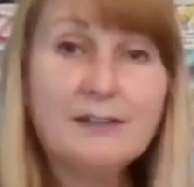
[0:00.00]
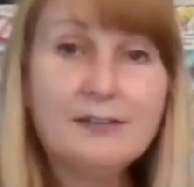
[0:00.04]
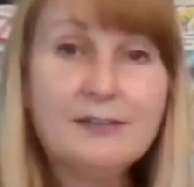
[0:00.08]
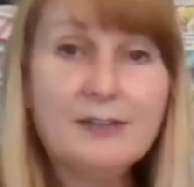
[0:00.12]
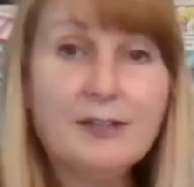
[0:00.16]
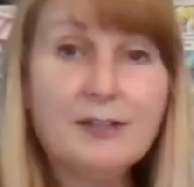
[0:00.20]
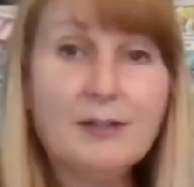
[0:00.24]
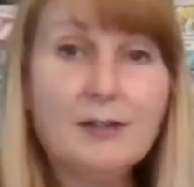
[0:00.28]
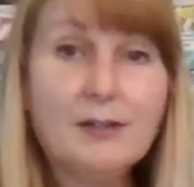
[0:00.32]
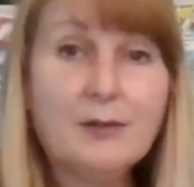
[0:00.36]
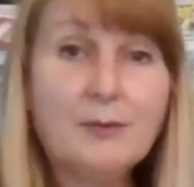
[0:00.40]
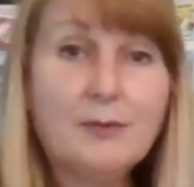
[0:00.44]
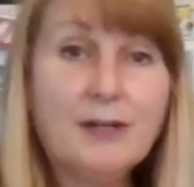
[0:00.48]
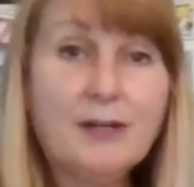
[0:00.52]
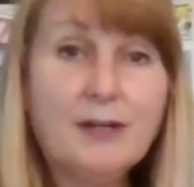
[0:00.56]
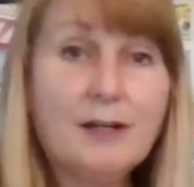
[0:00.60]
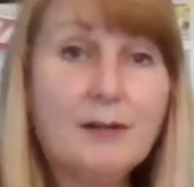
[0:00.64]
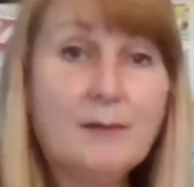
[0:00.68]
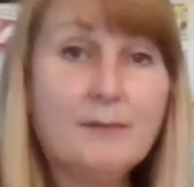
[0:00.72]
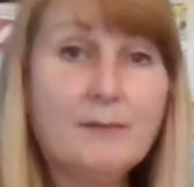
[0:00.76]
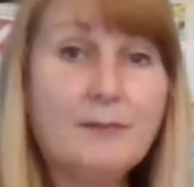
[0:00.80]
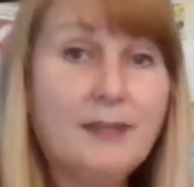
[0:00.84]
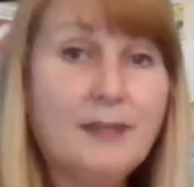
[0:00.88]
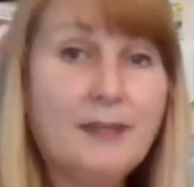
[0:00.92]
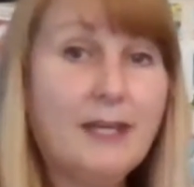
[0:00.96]
So,
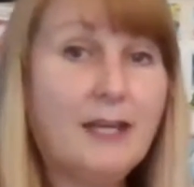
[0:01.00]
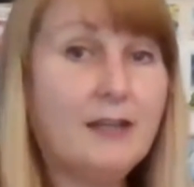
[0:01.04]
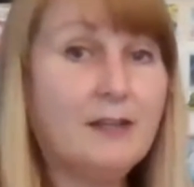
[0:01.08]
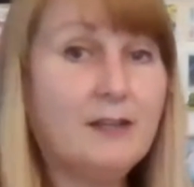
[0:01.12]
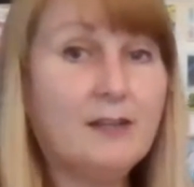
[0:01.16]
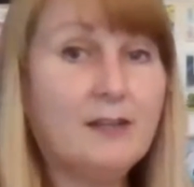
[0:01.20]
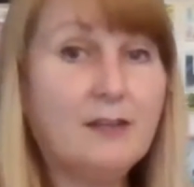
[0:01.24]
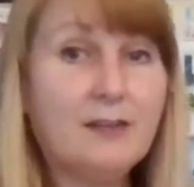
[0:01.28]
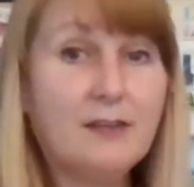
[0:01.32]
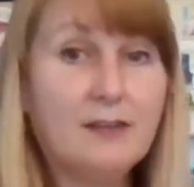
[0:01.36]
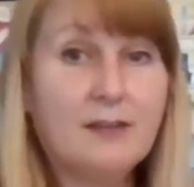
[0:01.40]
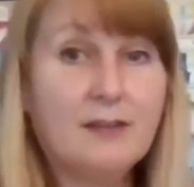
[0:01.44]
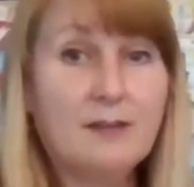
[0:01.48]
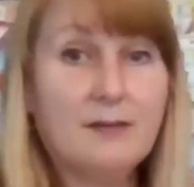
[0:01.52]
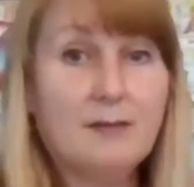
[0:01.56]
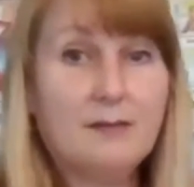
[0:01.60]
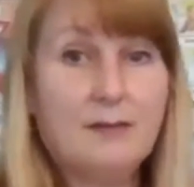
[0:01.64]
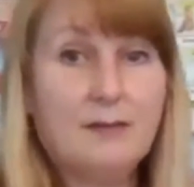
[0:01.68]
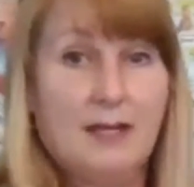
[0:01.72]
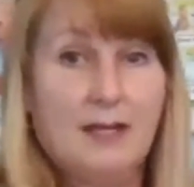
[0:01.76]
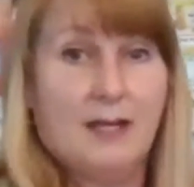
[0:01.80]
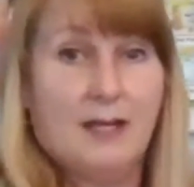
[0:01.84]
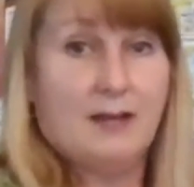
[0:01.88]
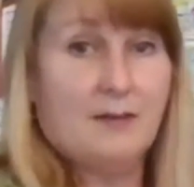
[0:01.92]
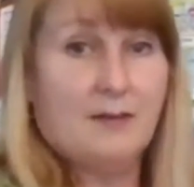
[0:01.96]
um, yeah, the
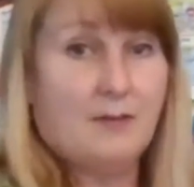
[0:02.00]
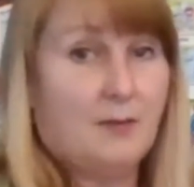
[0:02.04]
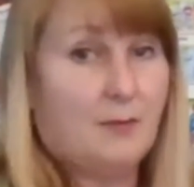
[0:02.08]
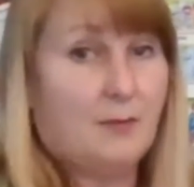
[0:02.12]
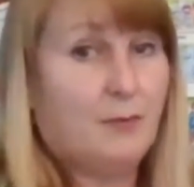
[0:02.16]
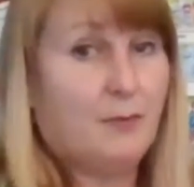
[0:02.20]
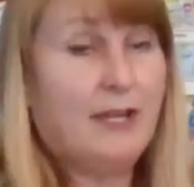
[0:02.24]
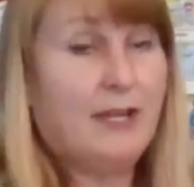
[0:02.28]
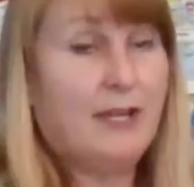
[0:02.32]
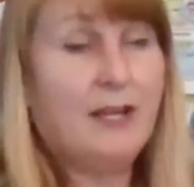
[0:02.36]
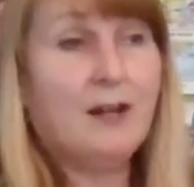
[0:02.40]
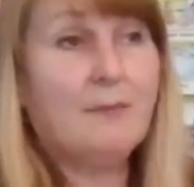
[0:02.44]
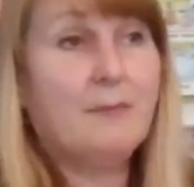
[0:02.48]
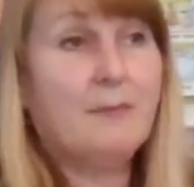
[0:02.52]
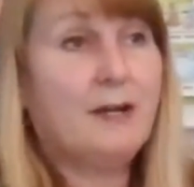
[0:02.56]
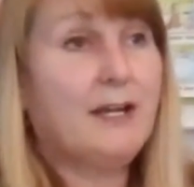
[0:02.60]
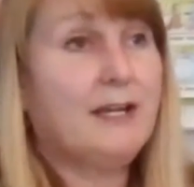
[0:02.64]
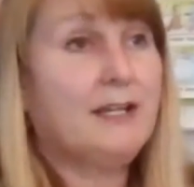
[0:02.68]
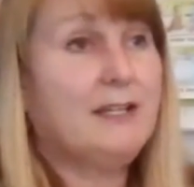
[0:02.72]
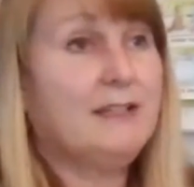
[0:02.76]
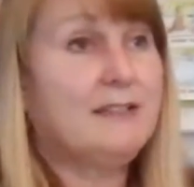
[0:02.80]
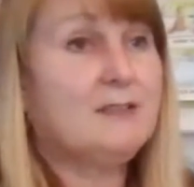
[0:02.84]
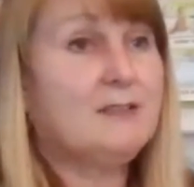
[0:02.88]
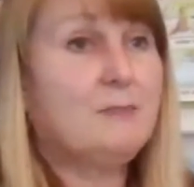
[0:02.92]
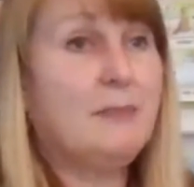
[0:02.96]
the way our
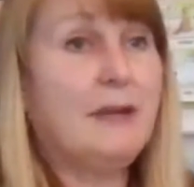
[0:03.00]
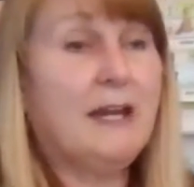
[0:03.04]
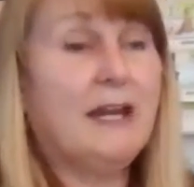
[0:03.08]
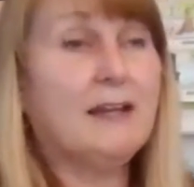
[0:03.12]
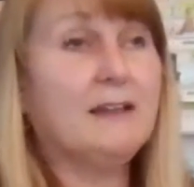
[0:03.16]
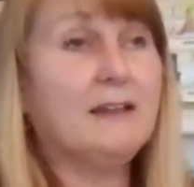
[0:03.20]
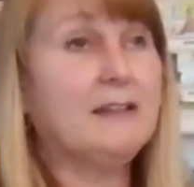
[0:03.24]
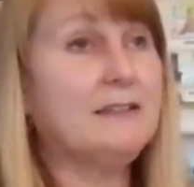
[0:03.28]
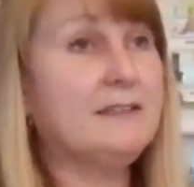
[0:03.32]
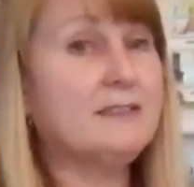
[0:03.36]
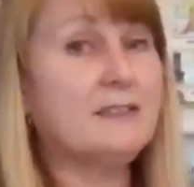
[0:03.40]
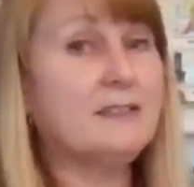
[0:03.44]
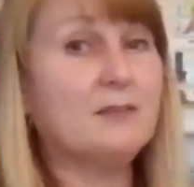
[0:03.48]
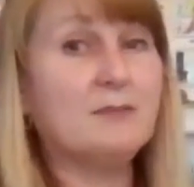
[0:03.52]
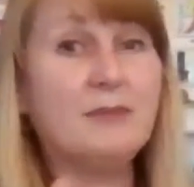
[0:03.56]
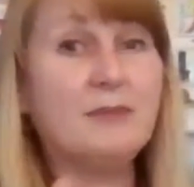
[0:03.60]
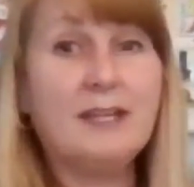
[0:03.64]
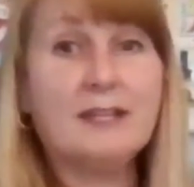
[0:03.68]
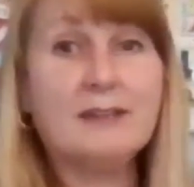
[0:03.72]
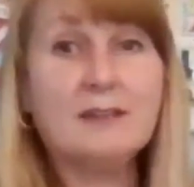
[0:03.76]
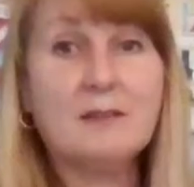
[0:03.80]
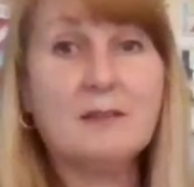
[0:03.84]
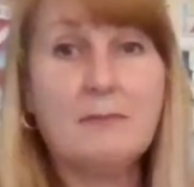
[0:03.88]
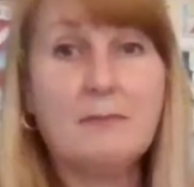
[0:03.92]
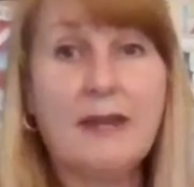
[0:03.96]
body is balanced and we
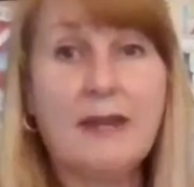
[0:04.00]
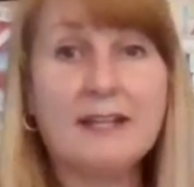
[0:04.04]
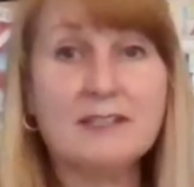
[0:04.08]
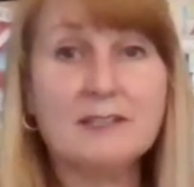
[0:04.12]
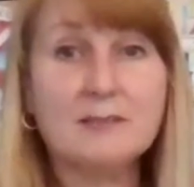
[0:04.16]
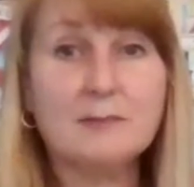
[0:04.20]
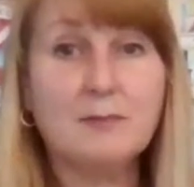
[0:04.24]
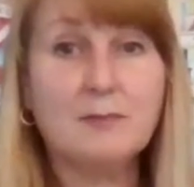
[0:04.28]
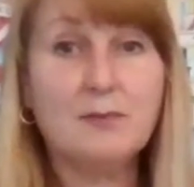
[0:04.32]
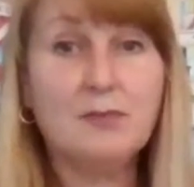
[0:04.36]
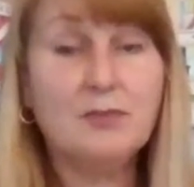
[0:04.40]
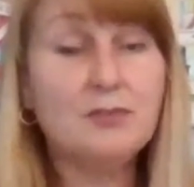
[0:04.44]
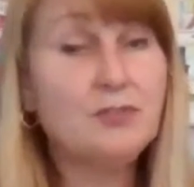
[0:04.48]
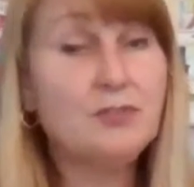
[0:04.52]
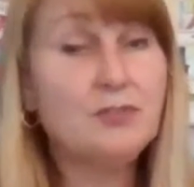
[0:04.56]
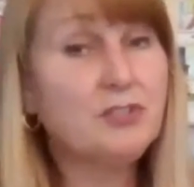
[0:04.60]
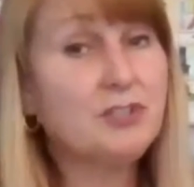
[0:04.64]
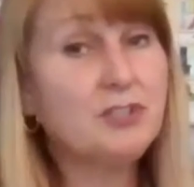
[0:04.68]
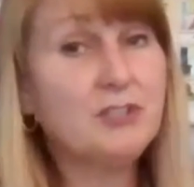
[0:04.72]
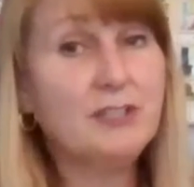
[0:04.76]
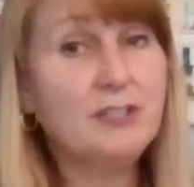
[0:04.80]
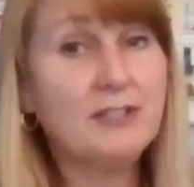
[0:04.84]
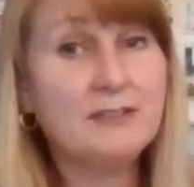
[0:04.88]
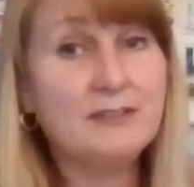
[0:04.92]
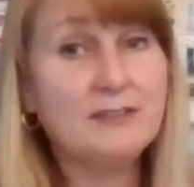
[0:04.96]
get the maximum
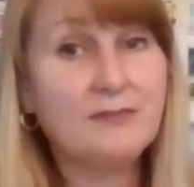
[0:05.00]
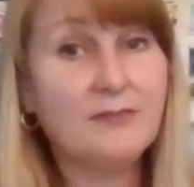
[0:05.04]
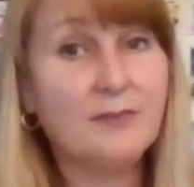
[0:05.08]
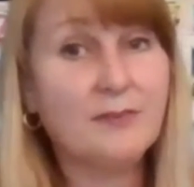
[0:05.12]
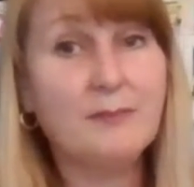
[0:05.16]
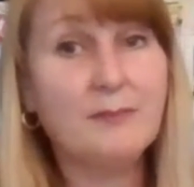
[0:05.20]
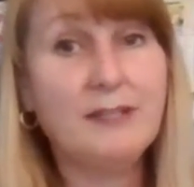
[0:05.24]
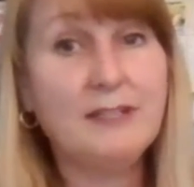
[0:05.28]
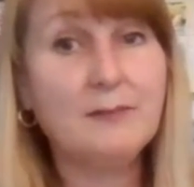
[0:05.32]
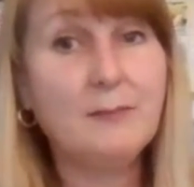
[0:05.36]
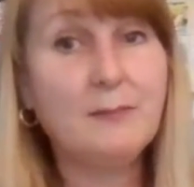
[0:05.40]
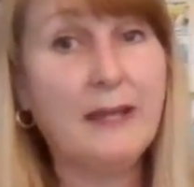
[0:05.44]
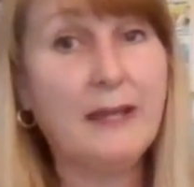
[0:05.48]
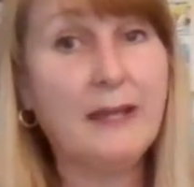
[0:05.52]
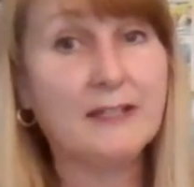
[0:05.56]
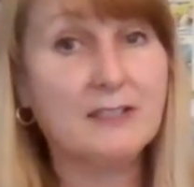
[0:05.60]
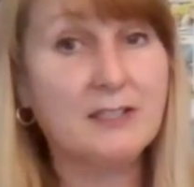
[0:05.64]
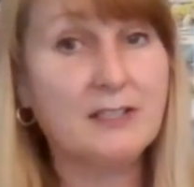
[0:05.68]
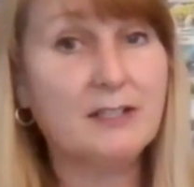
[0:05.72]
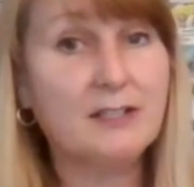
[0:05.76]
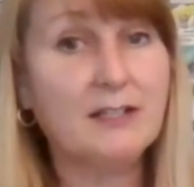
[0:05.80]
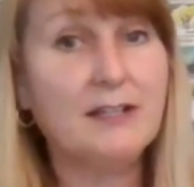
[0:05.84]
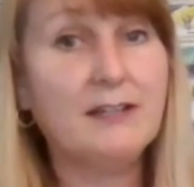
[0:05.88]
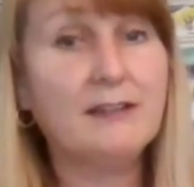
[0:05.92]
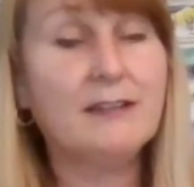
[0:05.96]
nutrition is from these
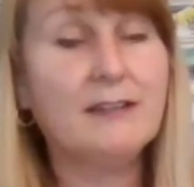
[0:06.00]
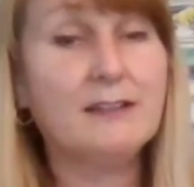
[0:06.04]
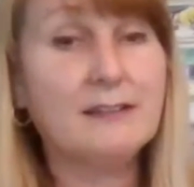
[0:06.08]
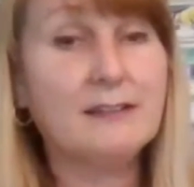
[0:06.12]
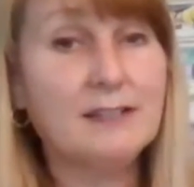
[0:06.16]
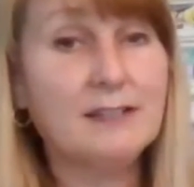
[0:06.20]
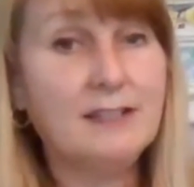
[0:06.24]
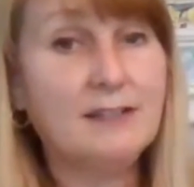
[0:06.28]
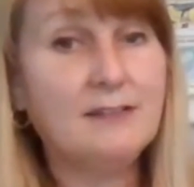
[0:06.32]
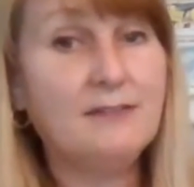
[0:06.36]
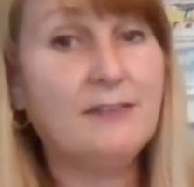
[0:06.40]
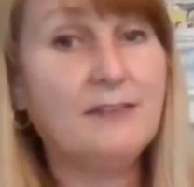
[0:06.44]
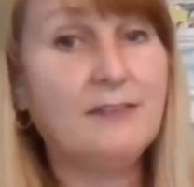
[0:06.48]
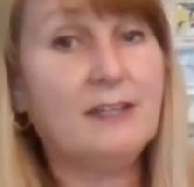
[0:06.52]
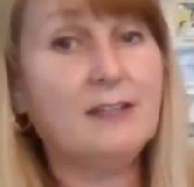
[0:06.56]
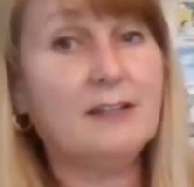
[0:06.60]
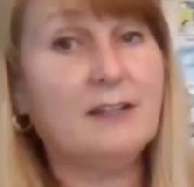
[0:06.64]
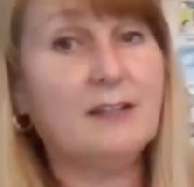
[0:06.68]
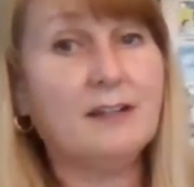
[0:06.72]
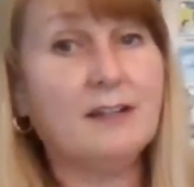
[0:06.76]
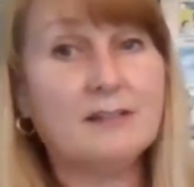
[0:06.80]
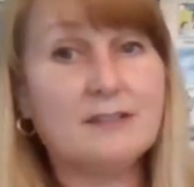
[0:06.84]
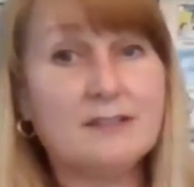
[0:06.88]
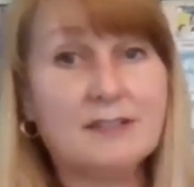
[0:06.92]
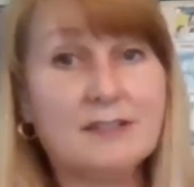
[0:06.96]
bacteria that live in
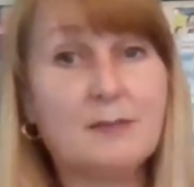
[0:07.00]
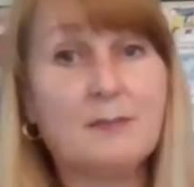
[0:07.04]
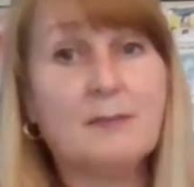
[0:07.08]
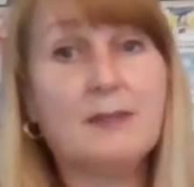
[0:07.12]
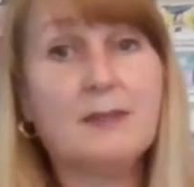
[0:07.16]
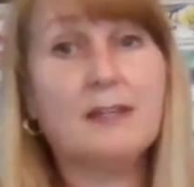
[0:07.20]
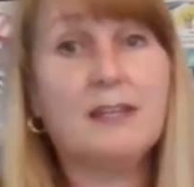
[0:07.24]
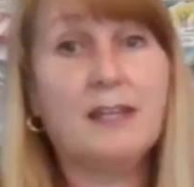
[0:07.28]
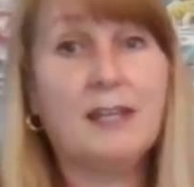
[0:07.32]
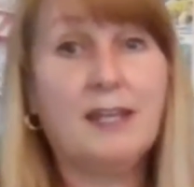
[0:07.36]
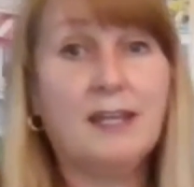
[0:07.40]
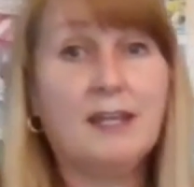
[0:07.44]
our stomach